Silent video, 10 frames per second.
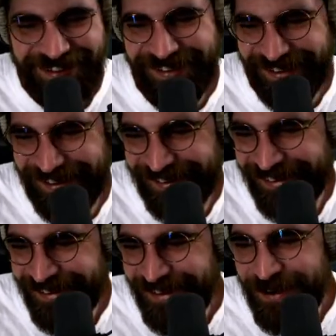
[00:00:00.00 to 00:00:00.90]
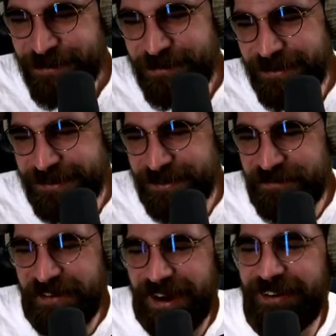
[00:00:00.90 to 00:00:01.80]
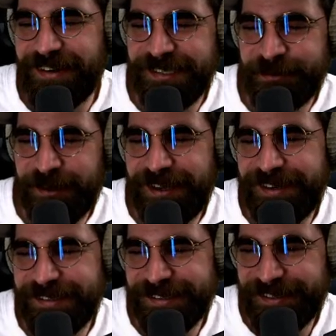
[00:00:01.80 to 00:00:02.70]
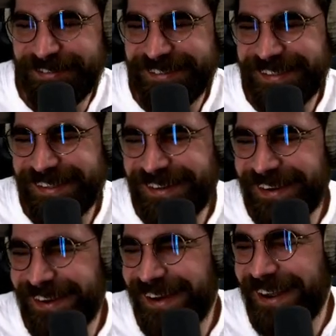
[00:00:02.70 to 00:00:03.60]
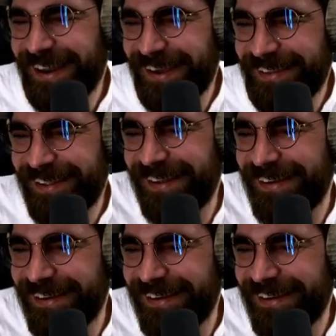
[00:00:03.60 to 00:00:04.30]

Yeah. Put some fire his way. He deserves it. Yeah, I like that.